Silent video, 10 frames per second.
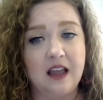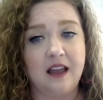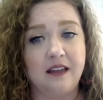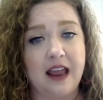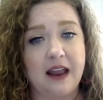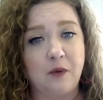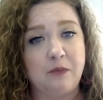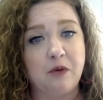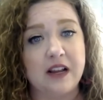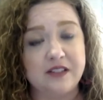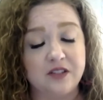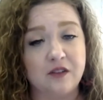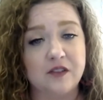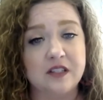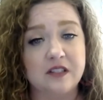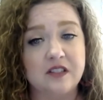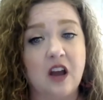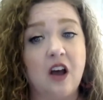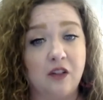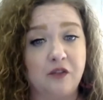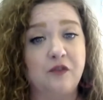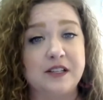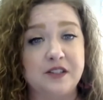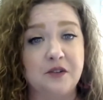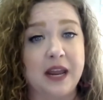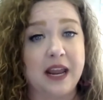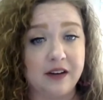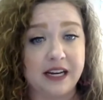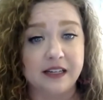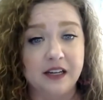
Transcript: and we provide services to all of Fresno County.